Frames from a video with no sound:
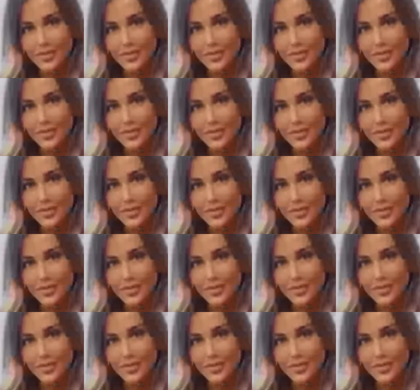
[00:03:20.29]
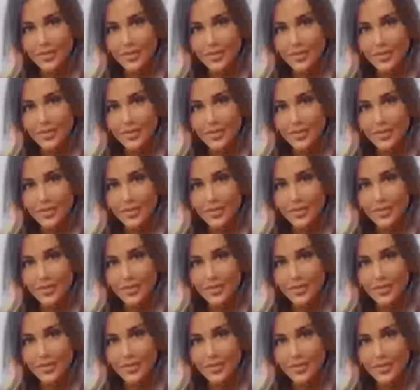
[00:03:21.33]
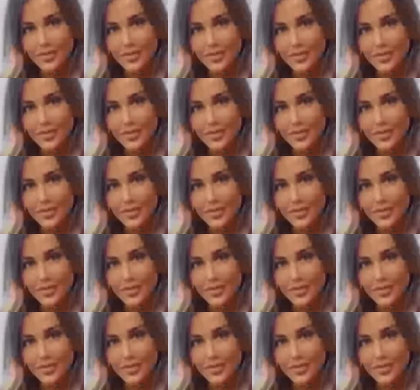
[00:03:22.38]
This person isn't speaking.